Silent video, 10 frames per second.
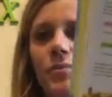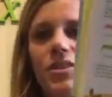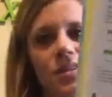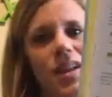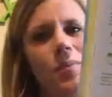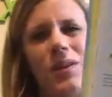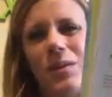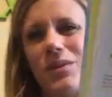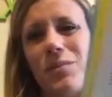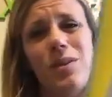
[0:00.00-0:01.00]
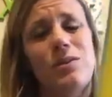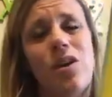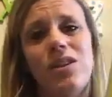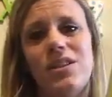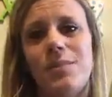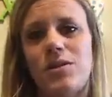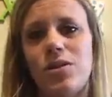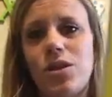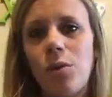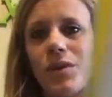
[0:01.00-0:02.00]
Just helping some of those concepts are
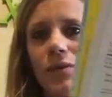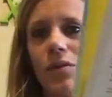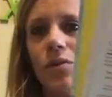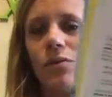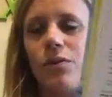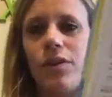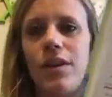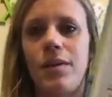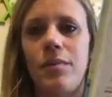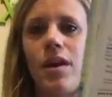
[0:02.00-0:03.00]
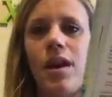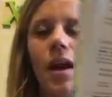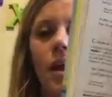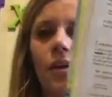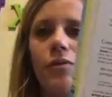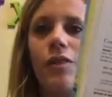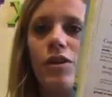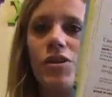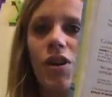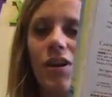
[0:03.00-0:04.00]
so difficult for them
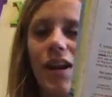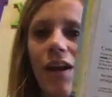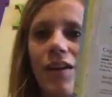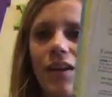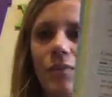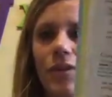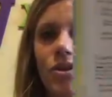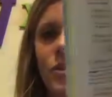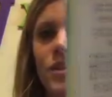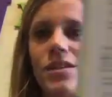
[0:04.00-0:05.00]
first starting out in elementary.